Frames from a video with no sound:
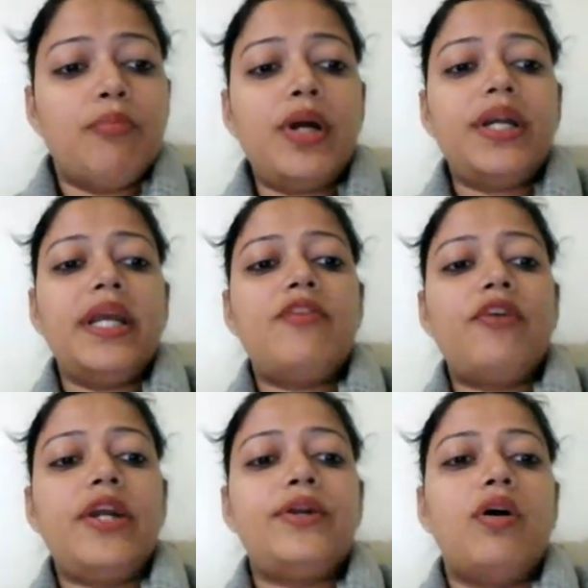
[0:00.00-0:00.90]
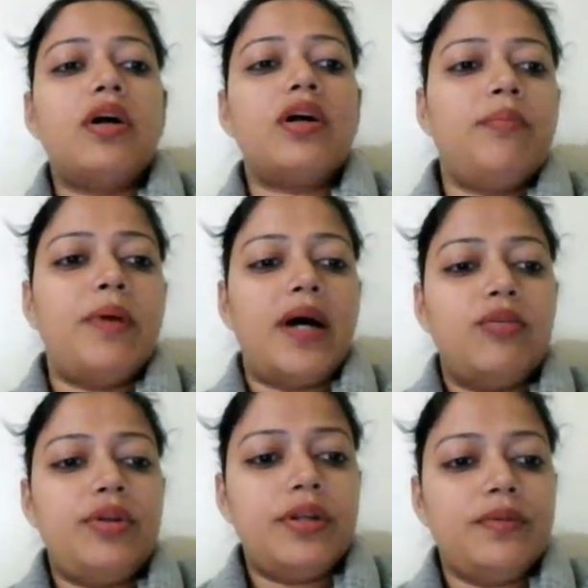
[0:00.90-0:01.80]
But if I talk
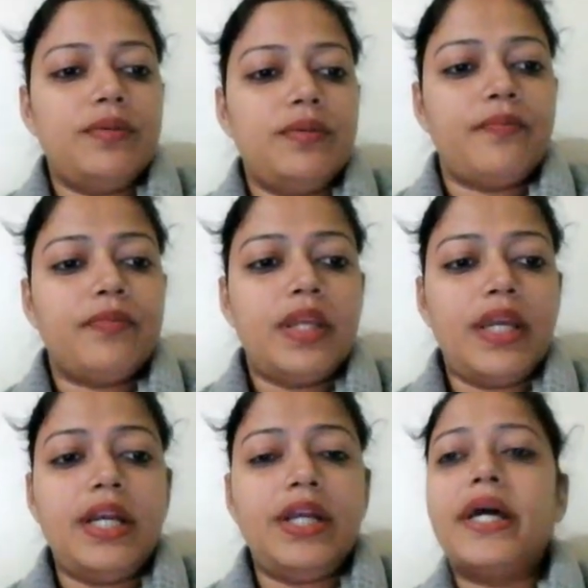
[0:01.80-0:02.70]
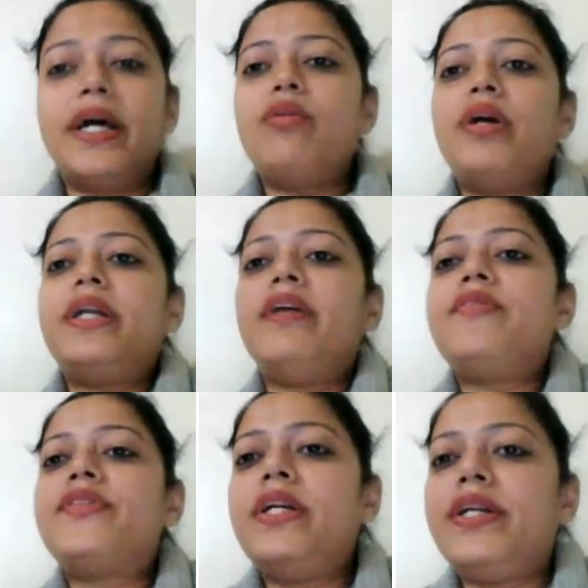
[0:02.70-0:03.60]
about
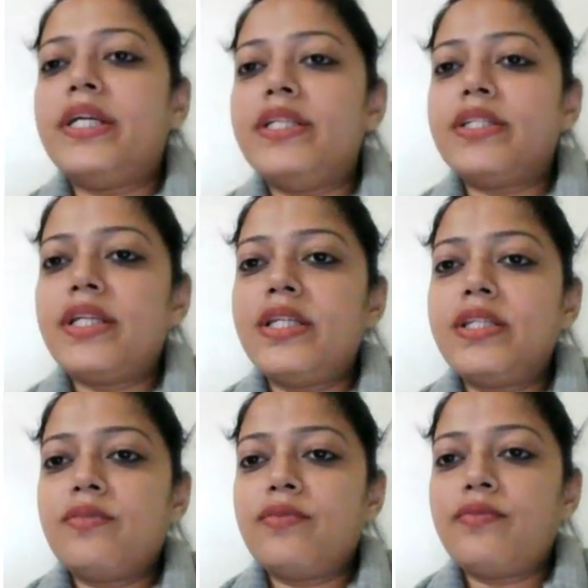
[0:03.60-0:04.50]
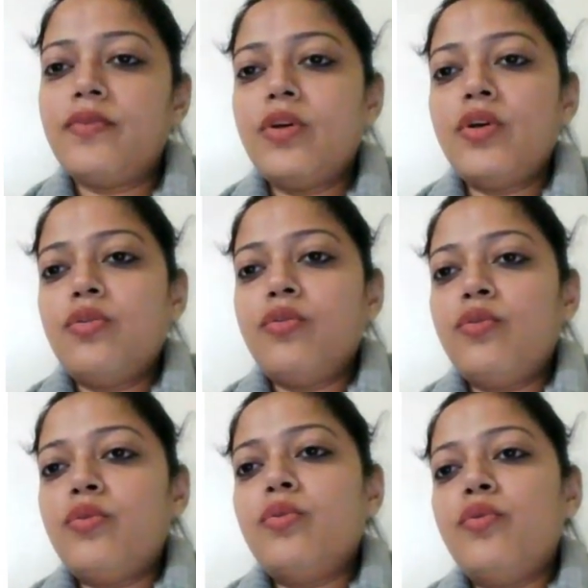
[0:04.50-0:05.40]
interrogative sentences,
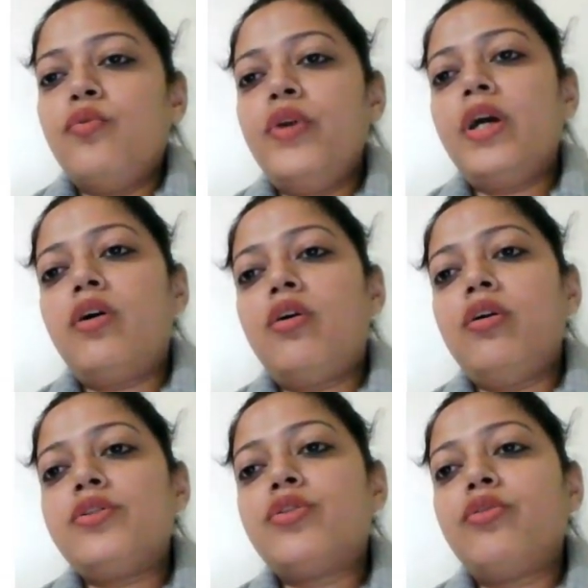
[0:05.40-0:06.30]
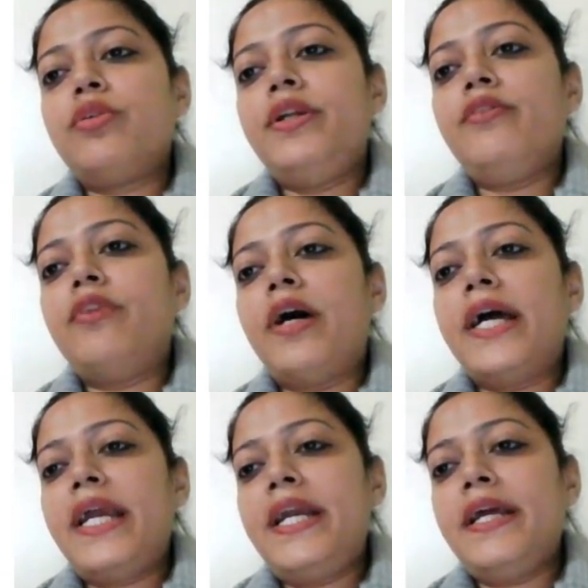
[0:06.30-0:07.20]
we also
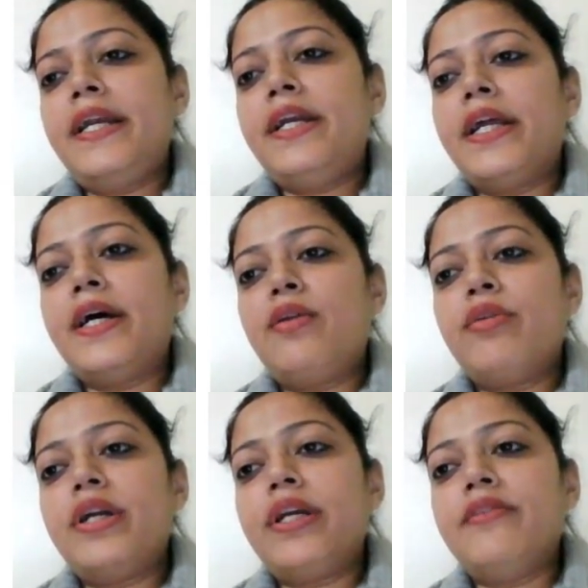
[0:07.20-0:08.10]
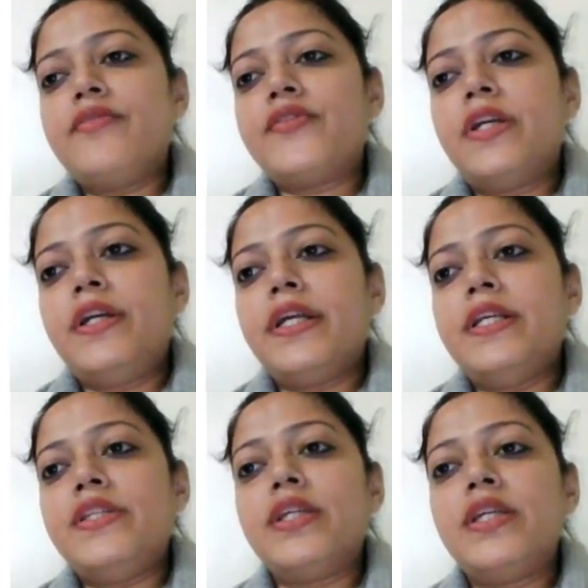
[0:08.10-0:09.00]
divide interrogative
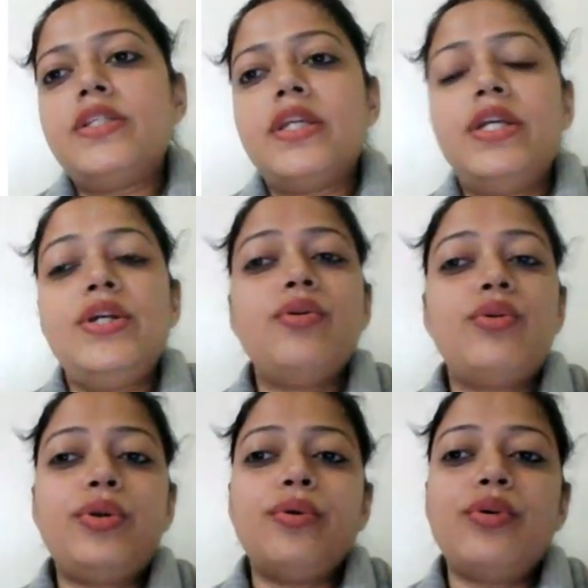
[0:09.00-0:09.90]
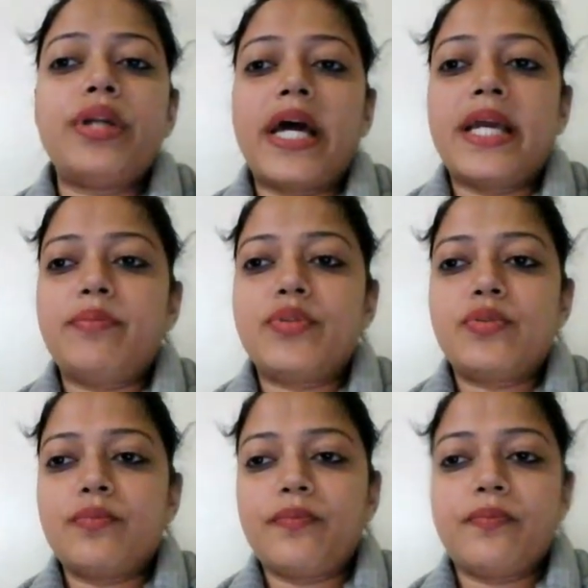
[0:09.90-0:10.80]
sentences into 2 types.
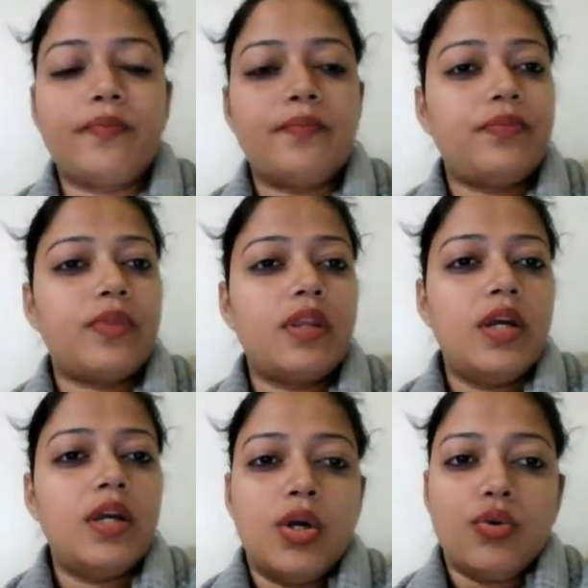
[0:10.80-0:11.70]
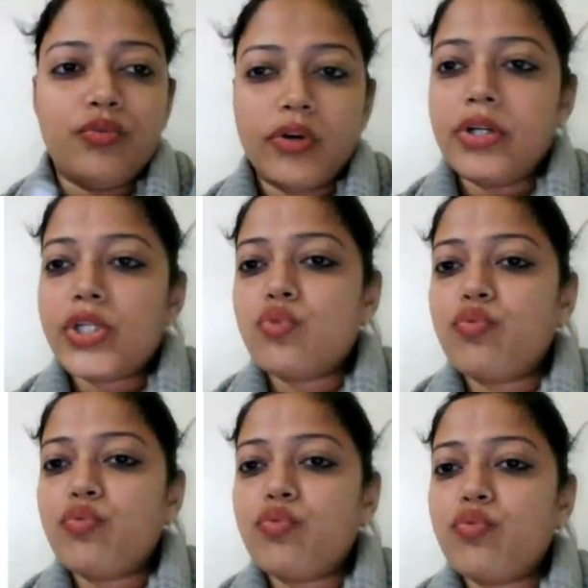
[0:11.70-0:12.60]
First
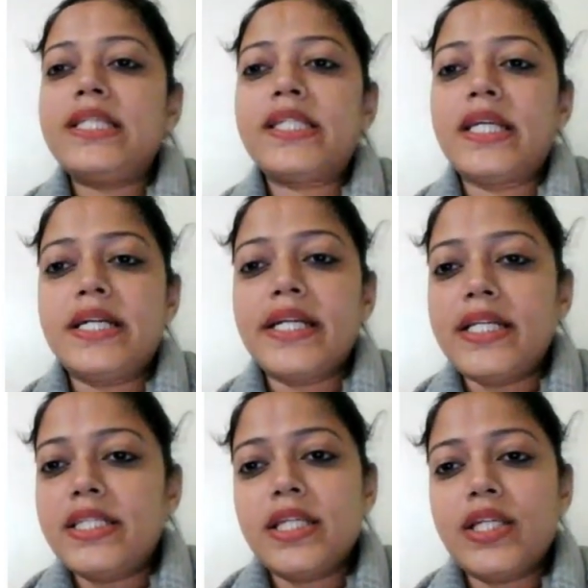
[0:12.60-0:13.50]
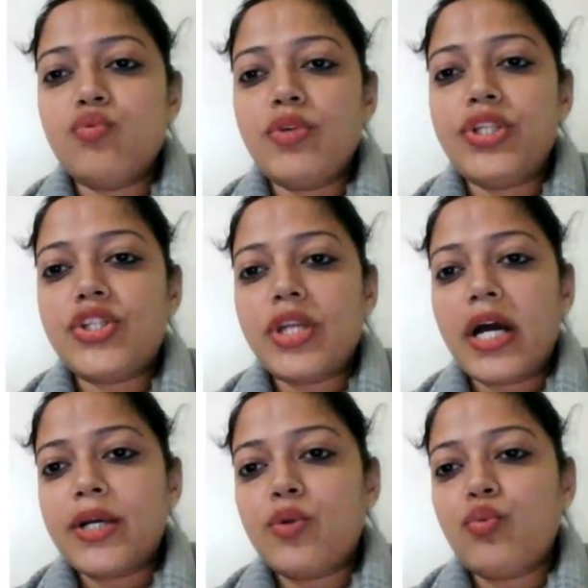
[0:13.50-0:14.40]
one, sentences which
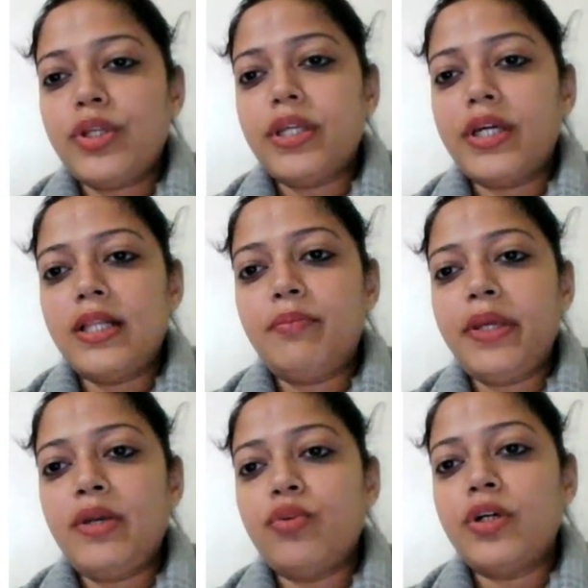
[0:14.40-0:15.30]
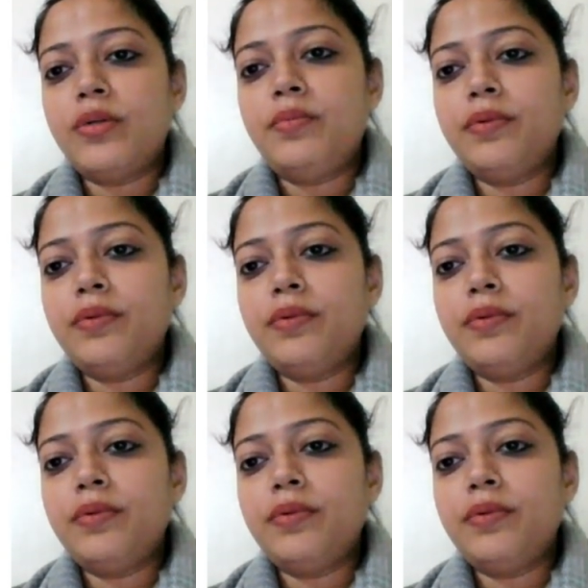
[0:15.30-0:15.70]
start with helping verb.